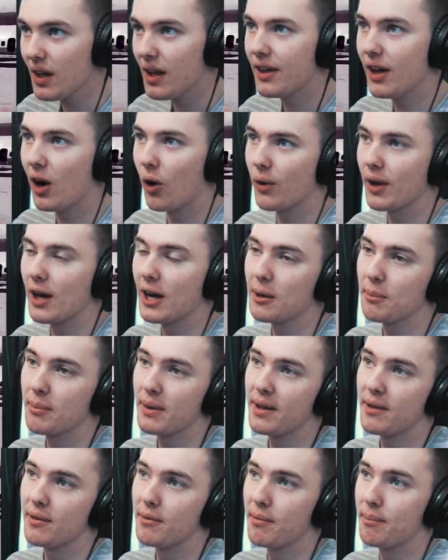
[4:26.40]
Yo,
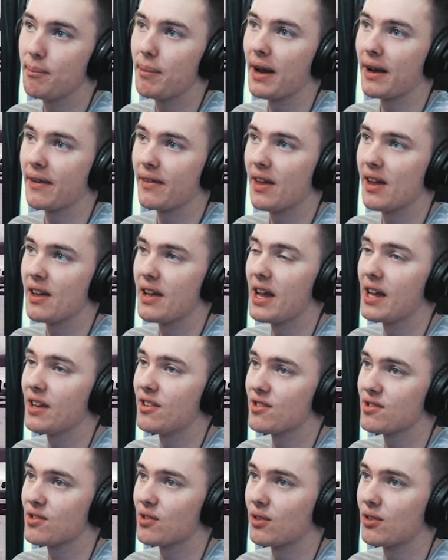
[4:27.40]
Youngbin back there. He
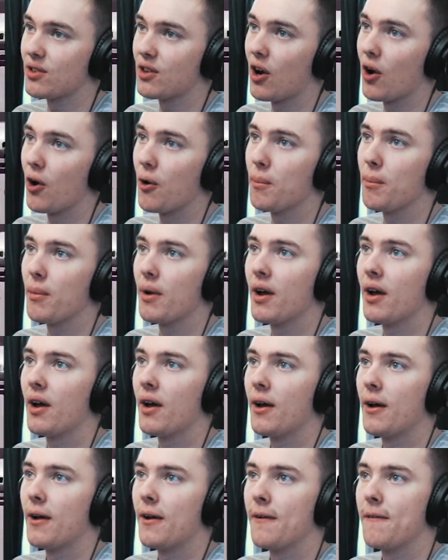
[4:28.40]
just looks dope.
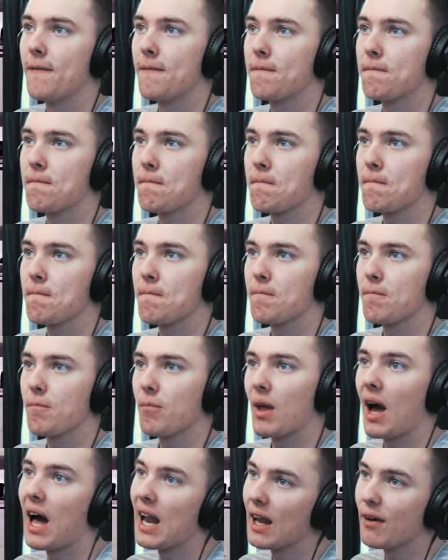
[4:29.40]

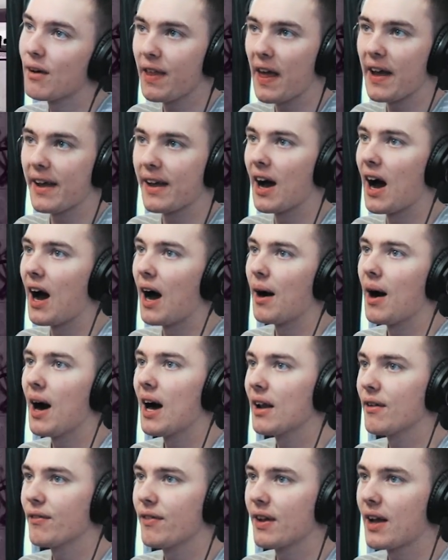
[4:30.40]
I that car.
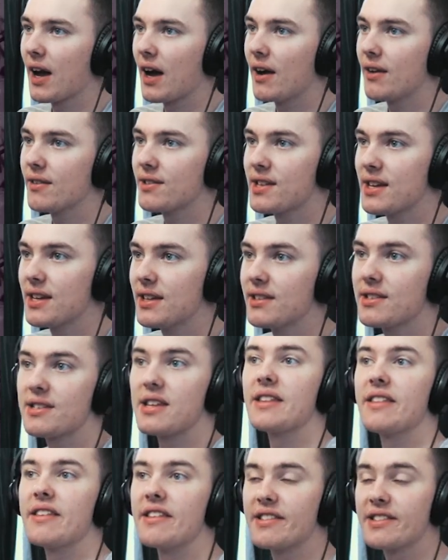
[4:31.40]
I love the car. See,
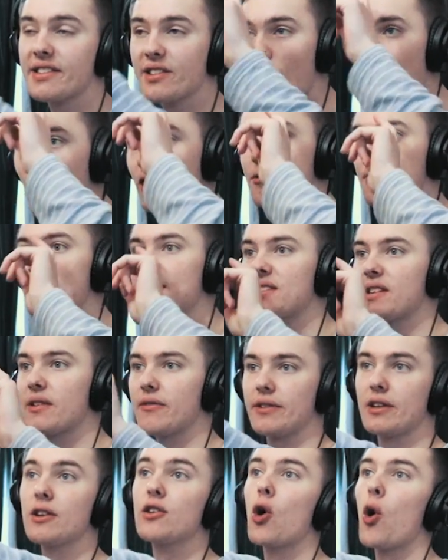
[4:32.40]
there's got to be
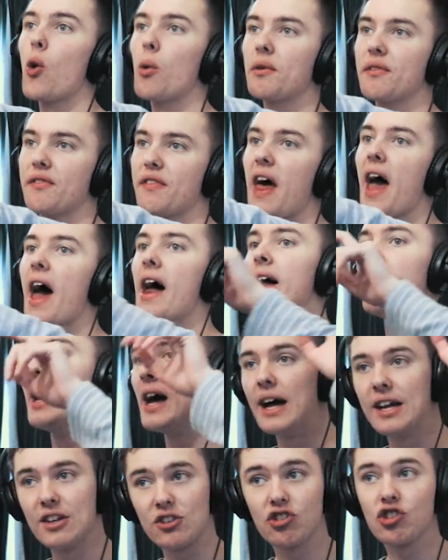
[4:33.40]
something to do with that.
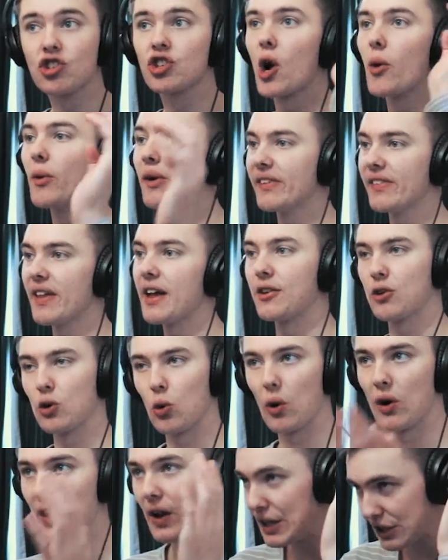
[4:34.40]
It's showing that
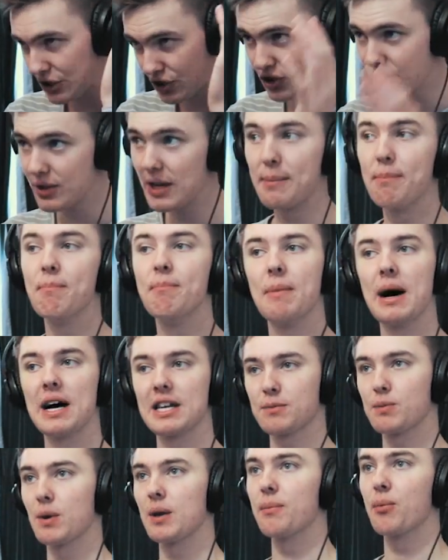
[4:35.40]
door. It
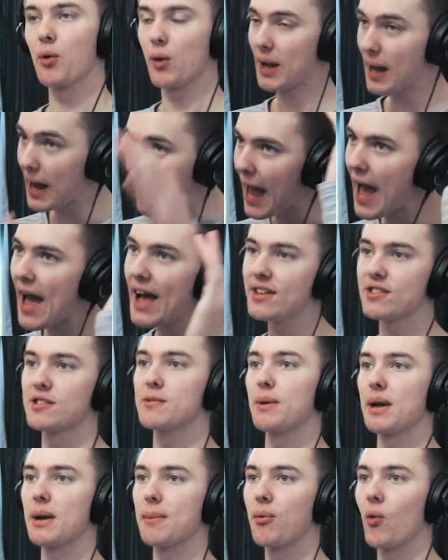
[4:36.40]
must be important. It has
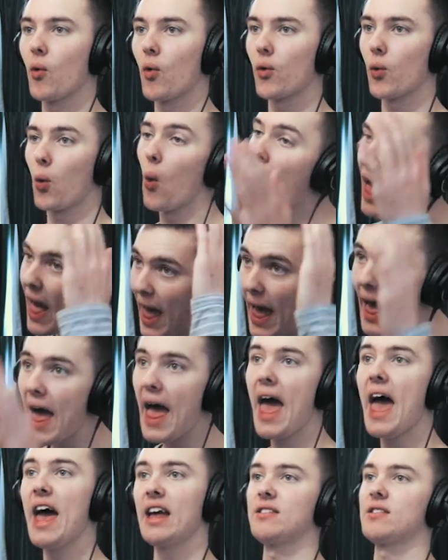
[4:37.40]
to be a portal.
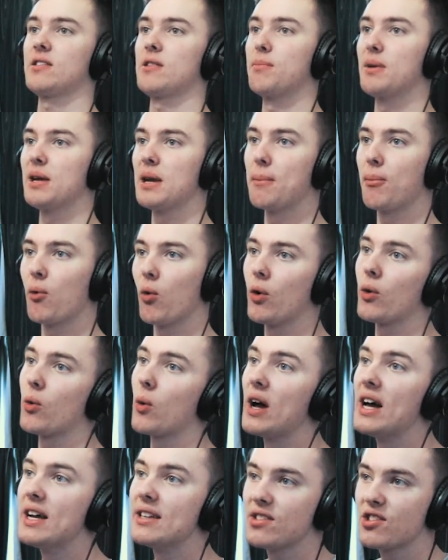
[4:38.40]

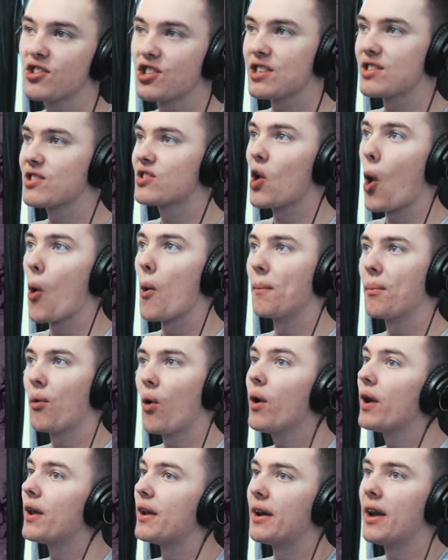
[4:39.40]
It's just so
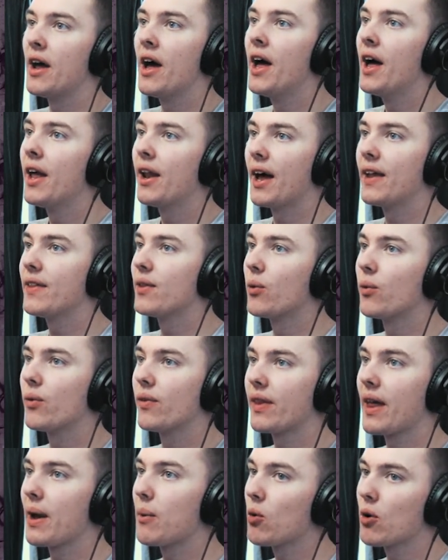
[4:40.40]
important. Like,
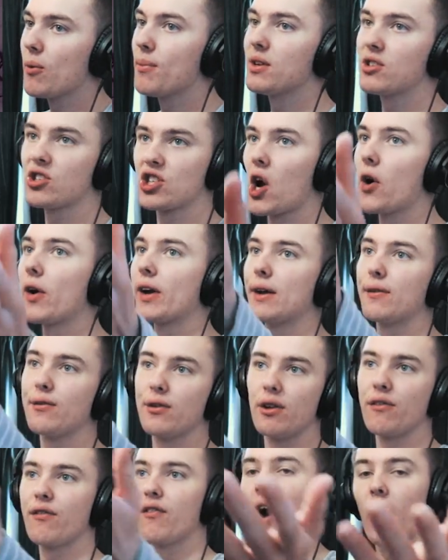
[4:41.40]
they wouldn't be showing it
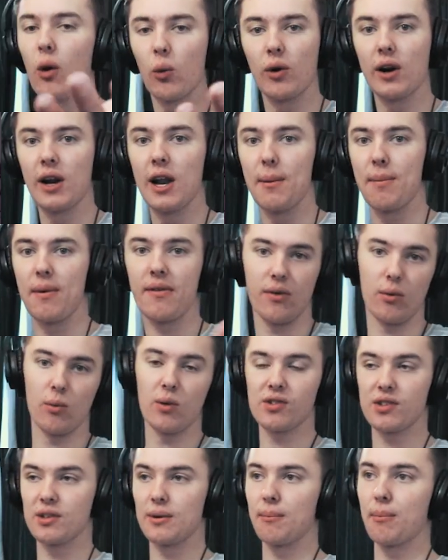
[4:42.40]
for the final clip if it
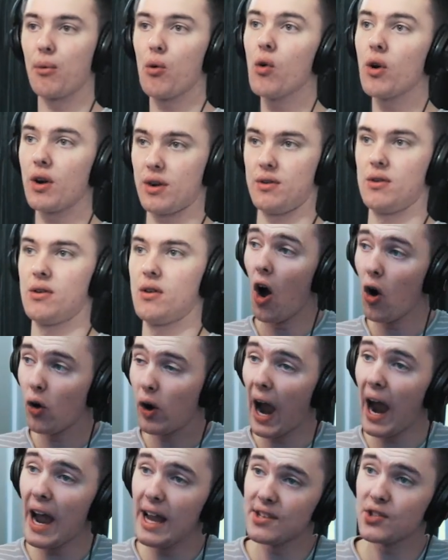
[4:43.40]
wasn't important.
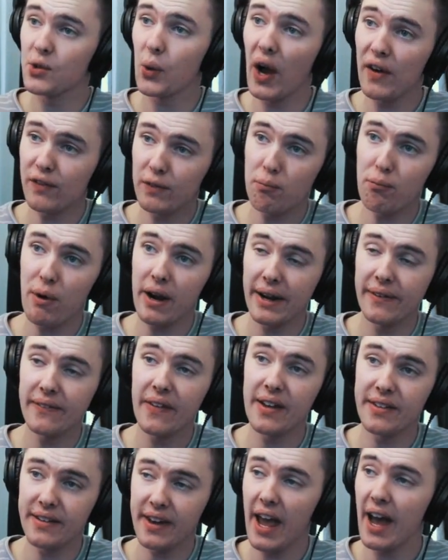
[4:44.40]
Okay, so after breaking
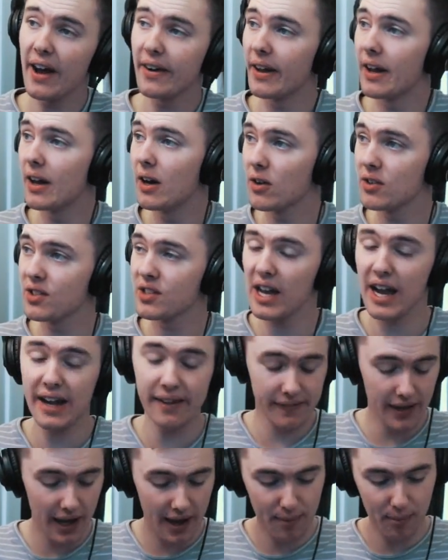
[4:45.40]
that down, it looks
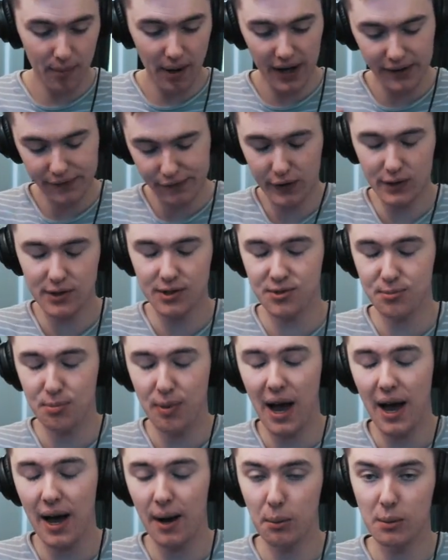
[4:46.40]
like that my first
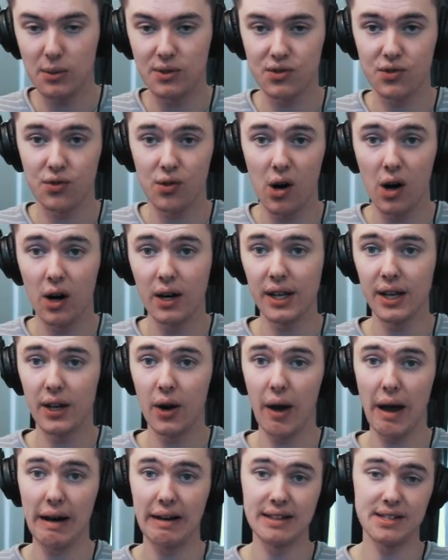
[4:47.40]
part was wrong. You
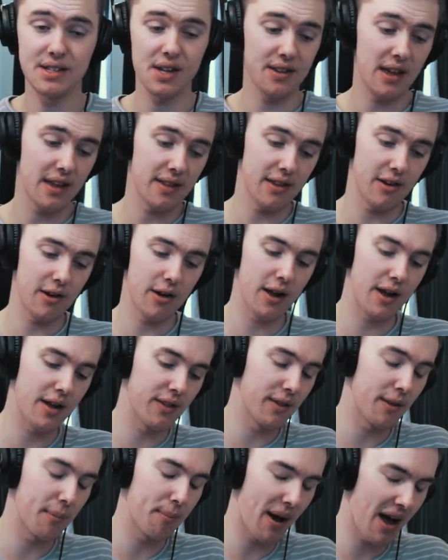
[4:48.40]
know how I said that they're
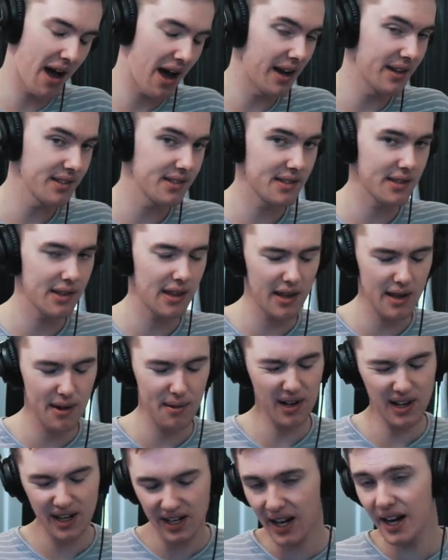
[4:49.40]
in the past?
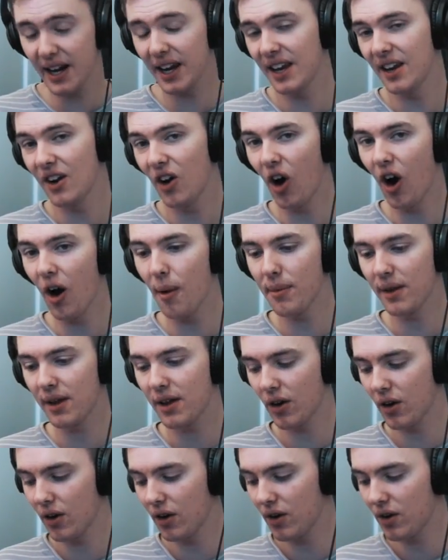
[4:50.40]
They're clearly not
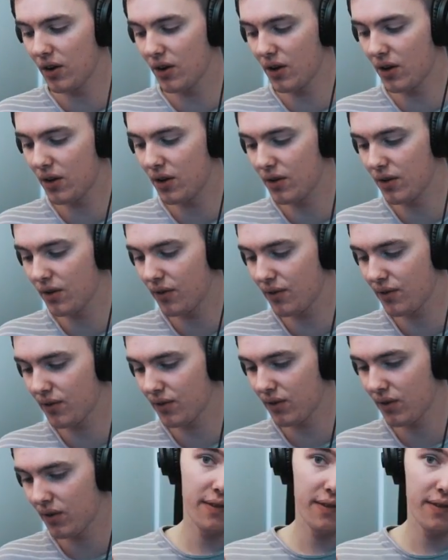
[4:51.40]
because...